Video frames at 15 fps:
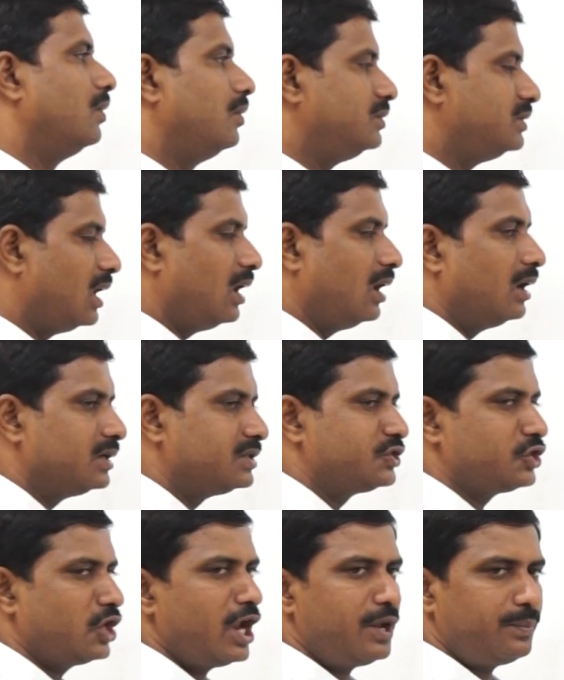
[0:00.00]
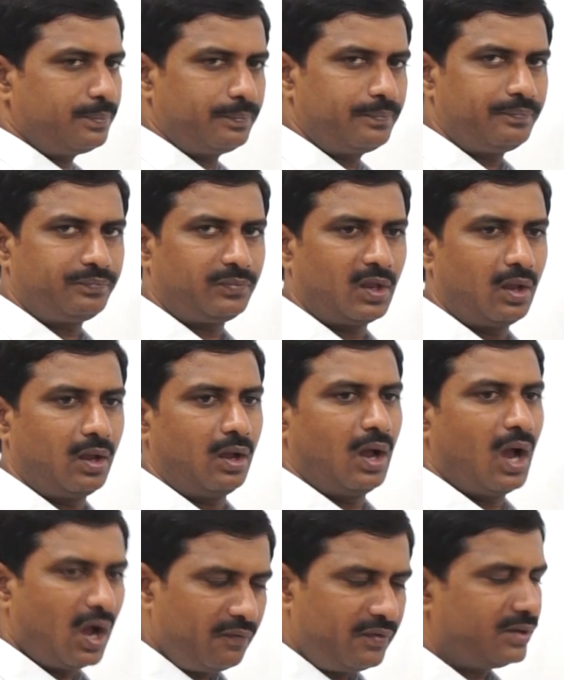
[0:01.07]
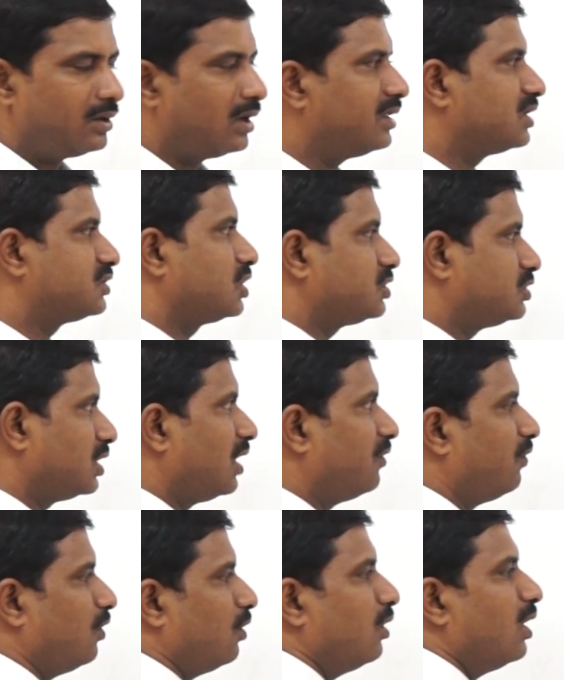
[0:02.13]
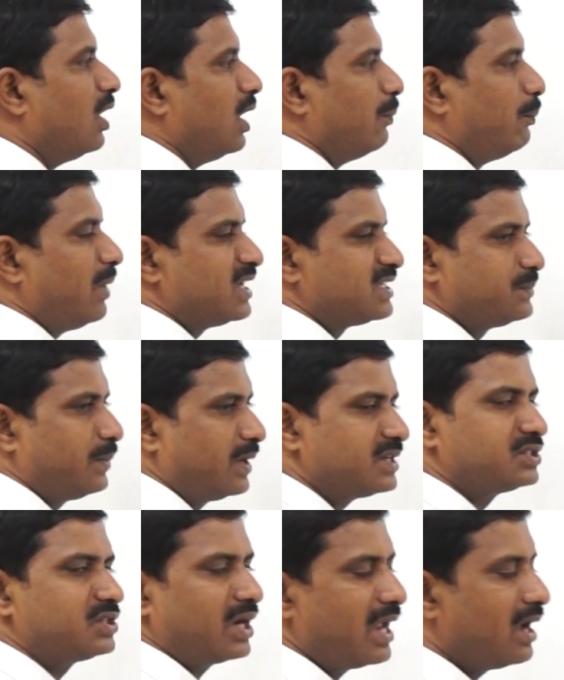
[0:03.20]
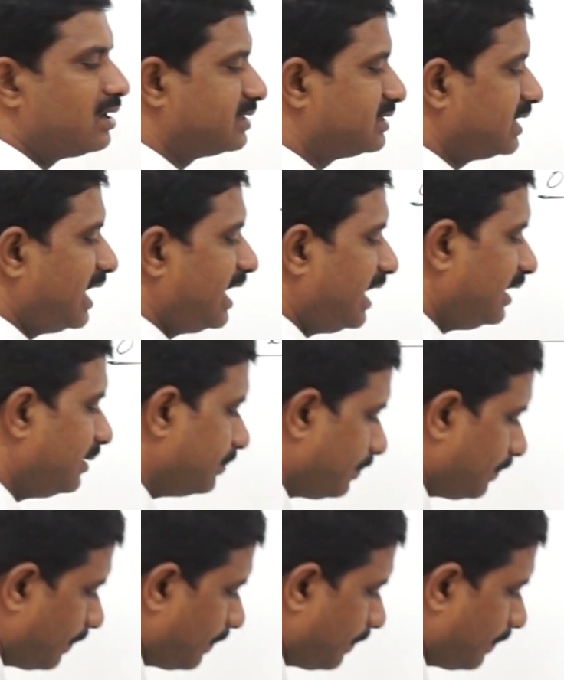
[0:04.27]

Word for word: The shape, how we draw the structure of phosphorus trioxide.